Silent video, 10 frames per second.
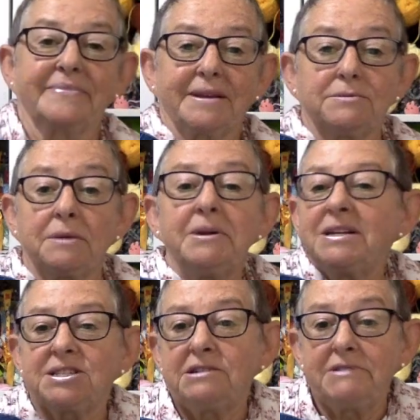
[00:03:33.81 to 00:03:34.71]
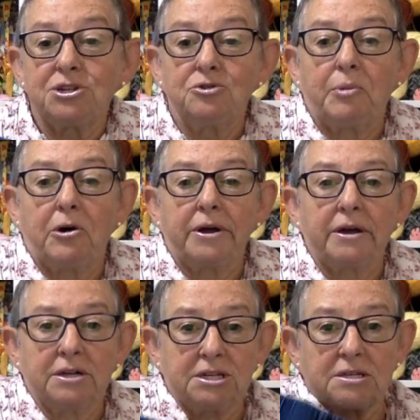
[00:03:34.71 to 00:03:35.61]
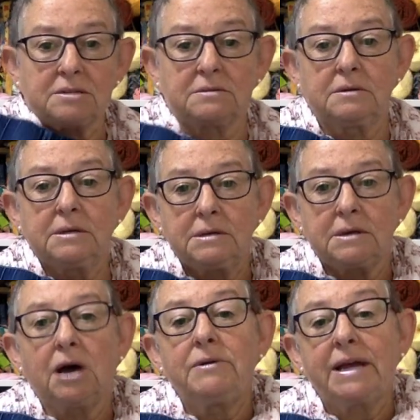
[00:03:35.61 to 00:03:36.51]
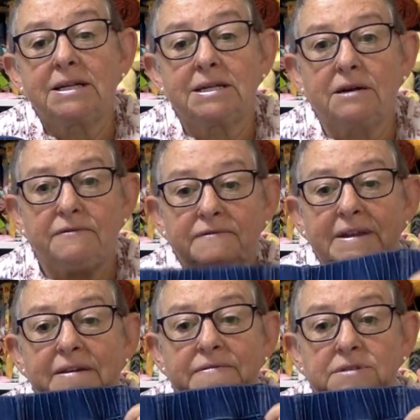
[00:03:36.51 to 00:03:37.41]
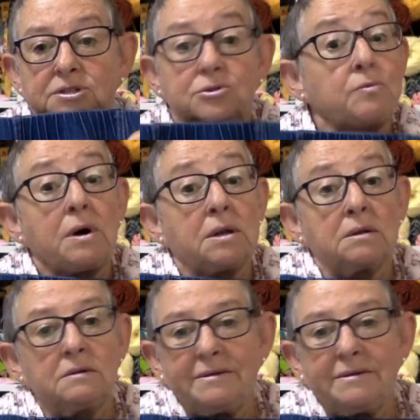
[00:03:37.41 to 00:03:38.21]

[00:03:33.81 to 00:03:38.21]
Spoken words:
It's the original pocket. I only had enough left to do one.